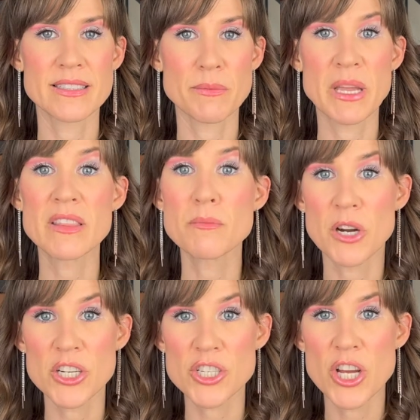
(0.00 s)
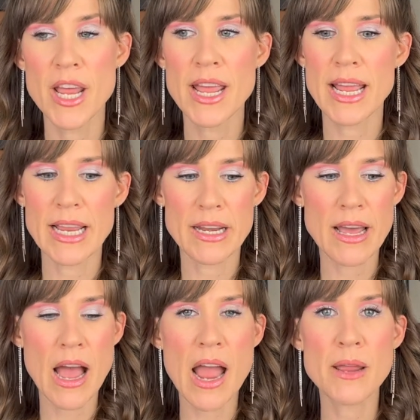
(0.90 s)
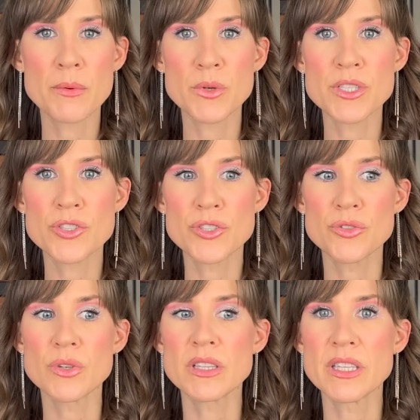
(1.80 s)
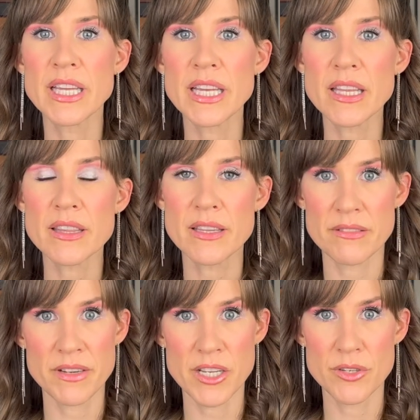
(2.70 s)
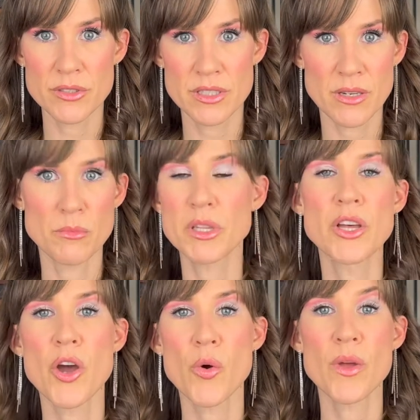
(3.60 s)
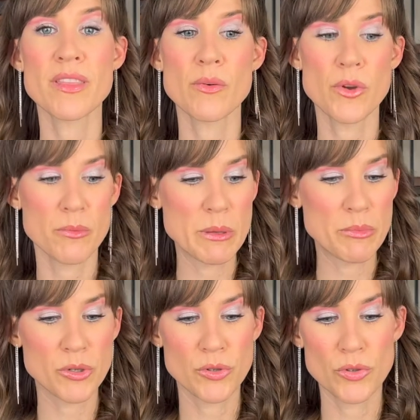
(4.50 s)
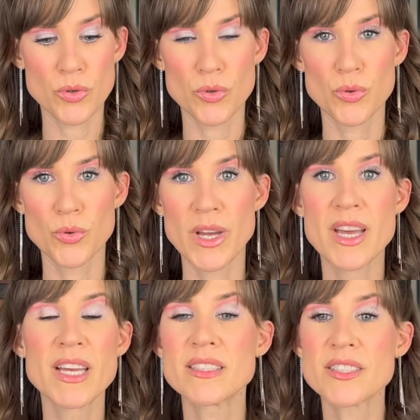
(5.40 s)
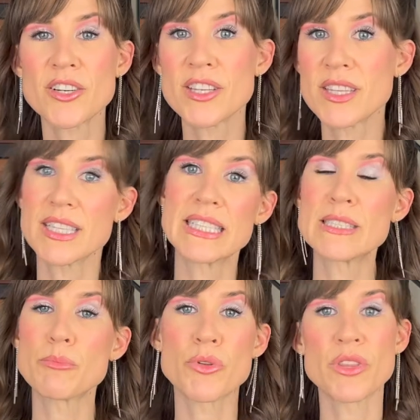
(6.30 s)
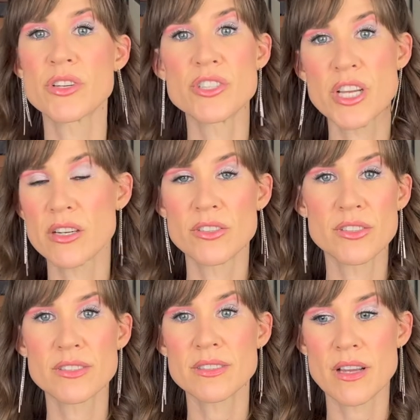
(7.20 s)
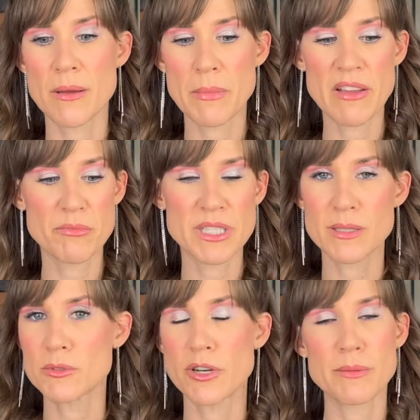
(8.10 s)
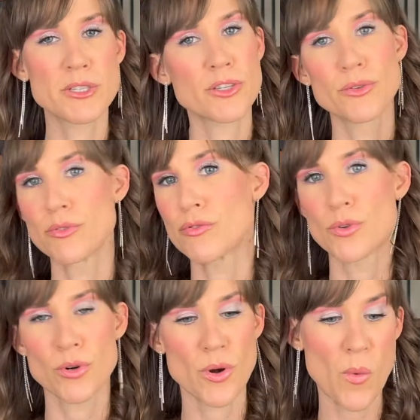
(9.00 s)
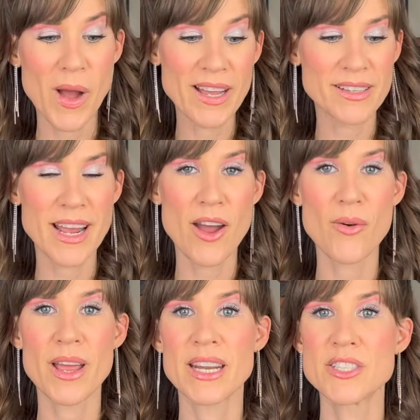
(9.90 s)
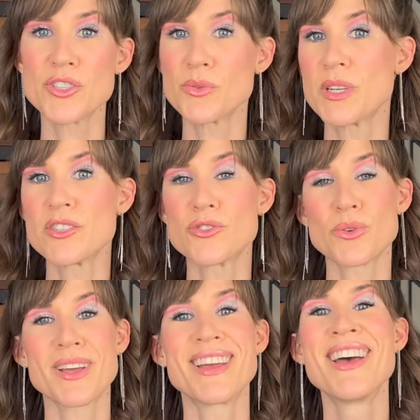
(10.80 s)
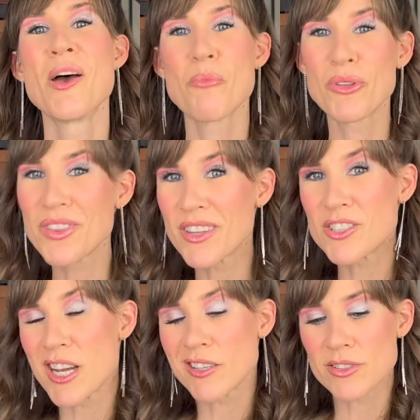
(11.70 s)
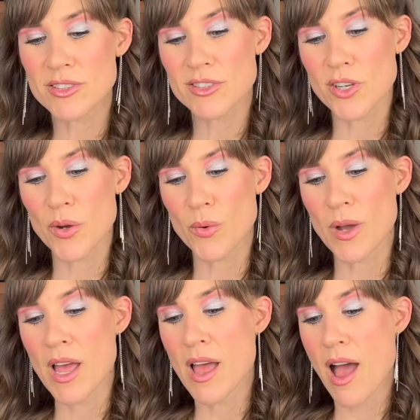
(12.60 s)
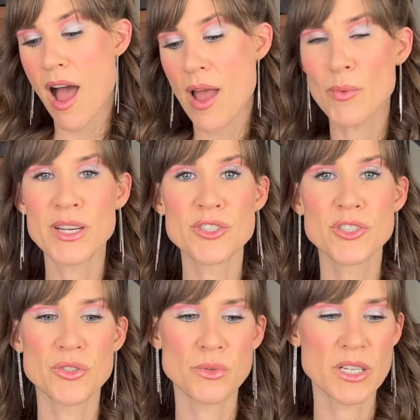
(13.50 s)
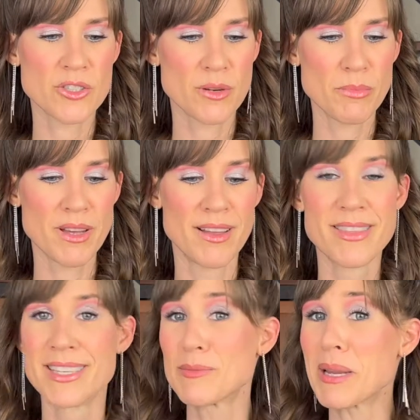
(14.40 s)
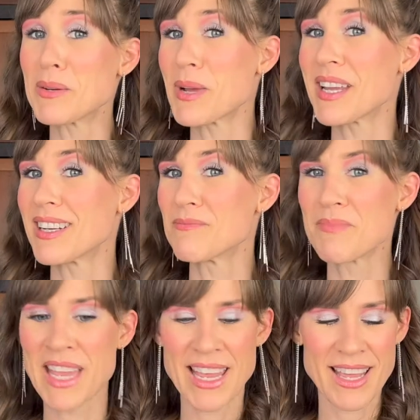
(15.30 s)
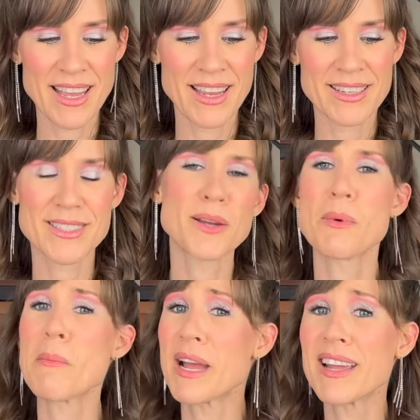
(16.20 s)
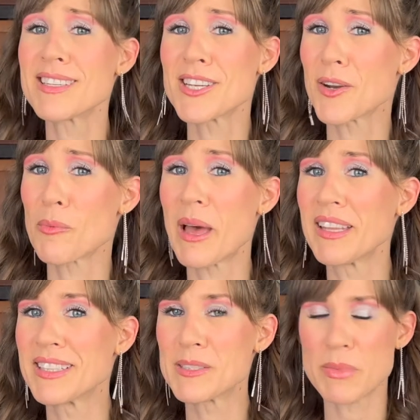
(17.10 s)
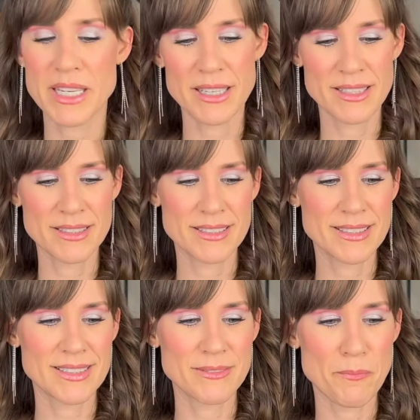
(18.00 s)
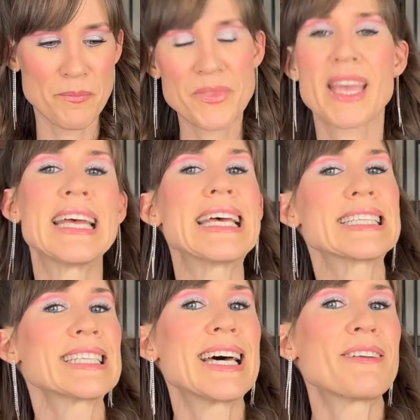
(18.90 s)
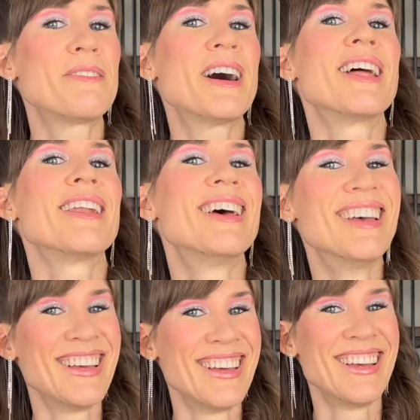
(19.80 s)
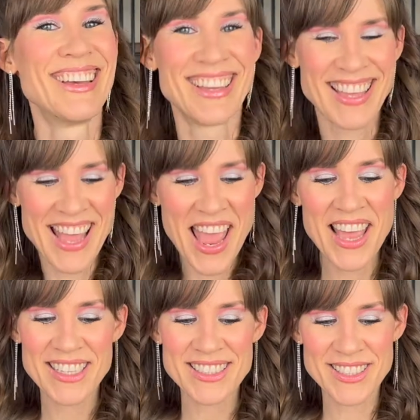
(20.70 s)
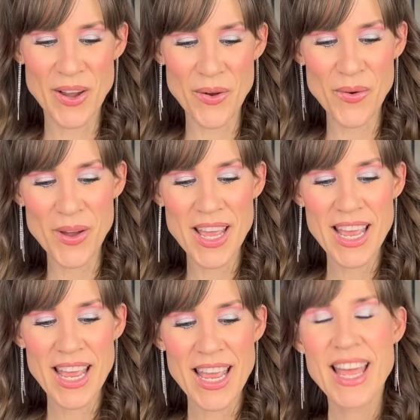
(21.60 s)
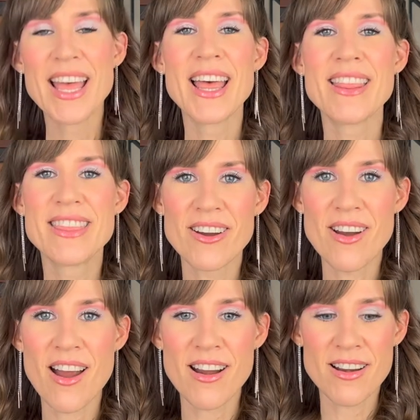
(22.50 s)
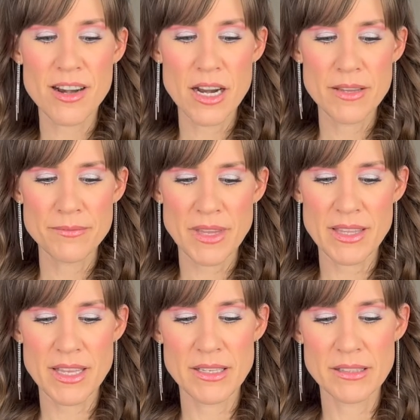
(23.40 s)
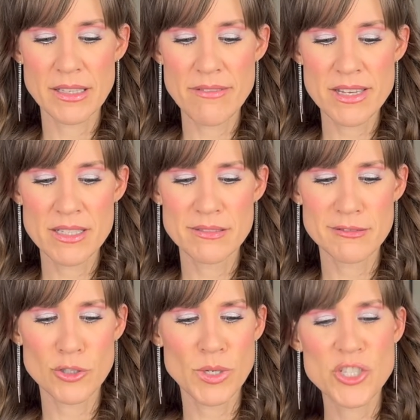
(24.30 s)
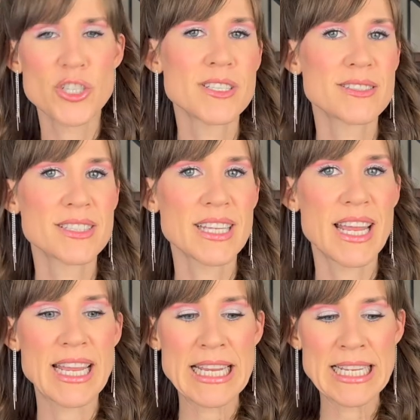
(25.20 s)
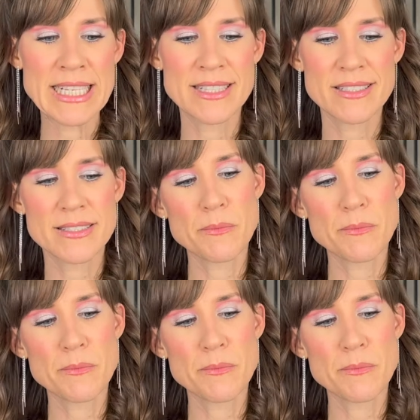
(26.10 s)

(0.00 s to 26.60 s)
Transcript: Samantha March. And I am going to link their videos down below. They were the people who started this, both of their channels. I've been subscribed to for a while now, and I do enjoy both of their channels. So I wanted to jump on this bandwagon and talk about my eyeshadow palettes because it's a lot of fun. So there are, I think, 11 questions, and